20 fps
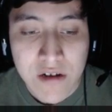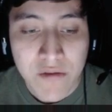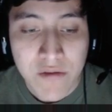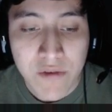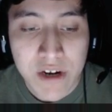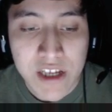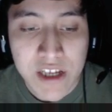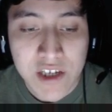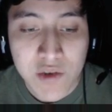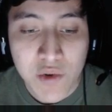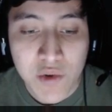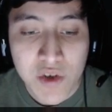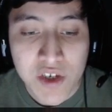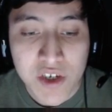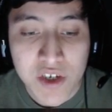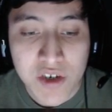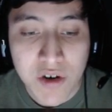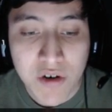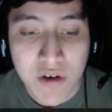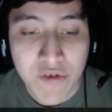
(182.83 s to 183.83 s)
When it
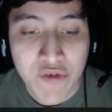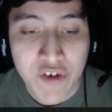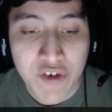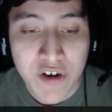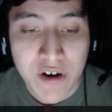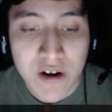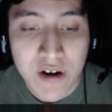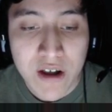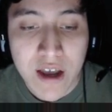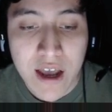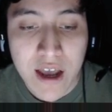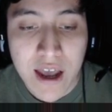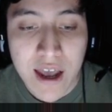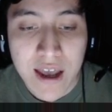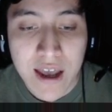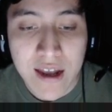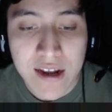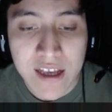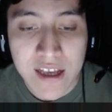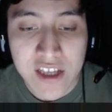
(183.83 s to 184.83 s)
switches over
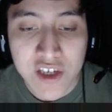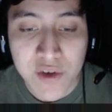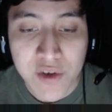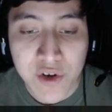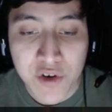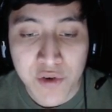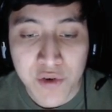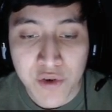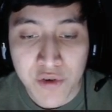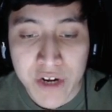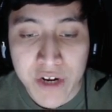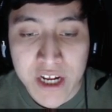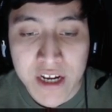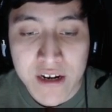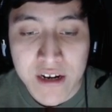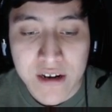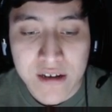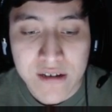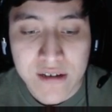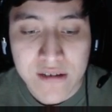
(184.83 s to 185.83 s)
and it's
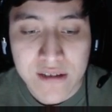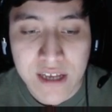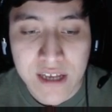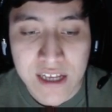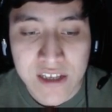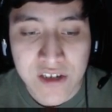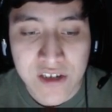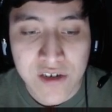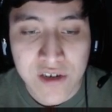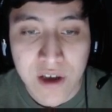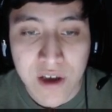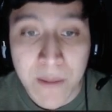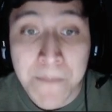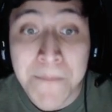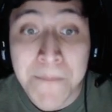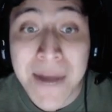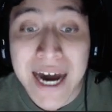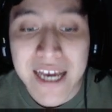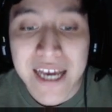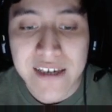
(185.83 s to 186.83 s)
green, that's a
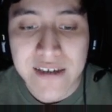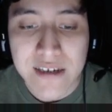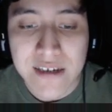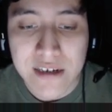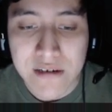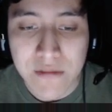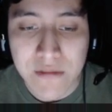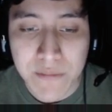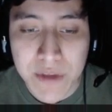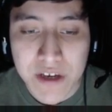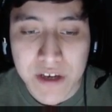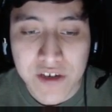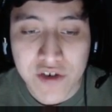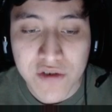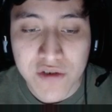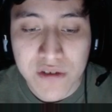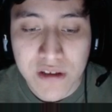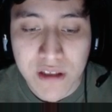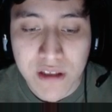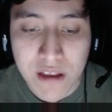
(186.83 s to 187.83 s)
buy signal because you
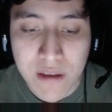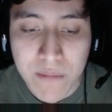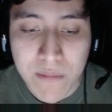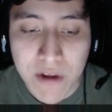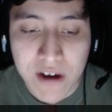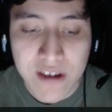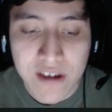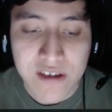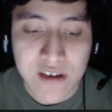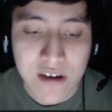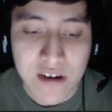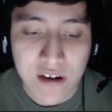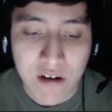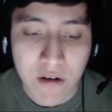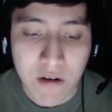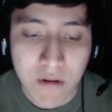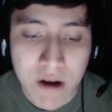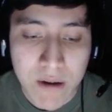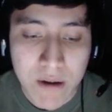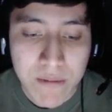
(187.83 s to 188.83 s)
think that the market's going to
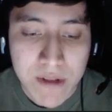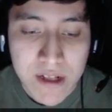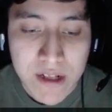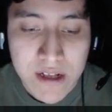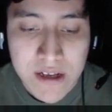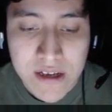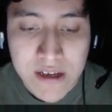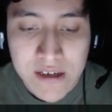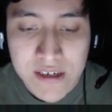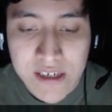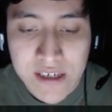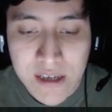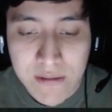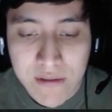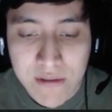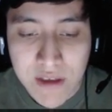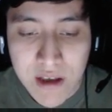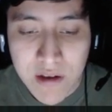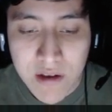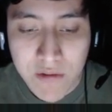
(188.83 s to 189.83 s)
go up. Same
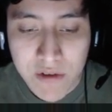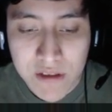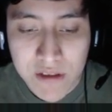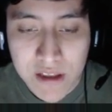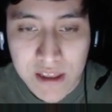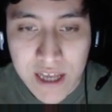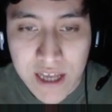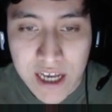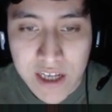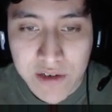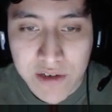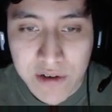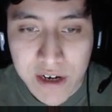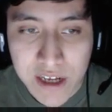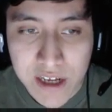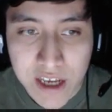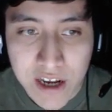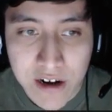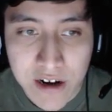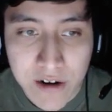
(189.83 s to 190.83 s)
thing with the lines right
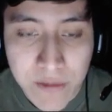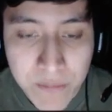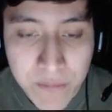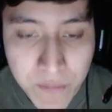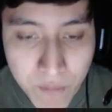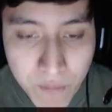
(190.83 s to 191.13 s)
here.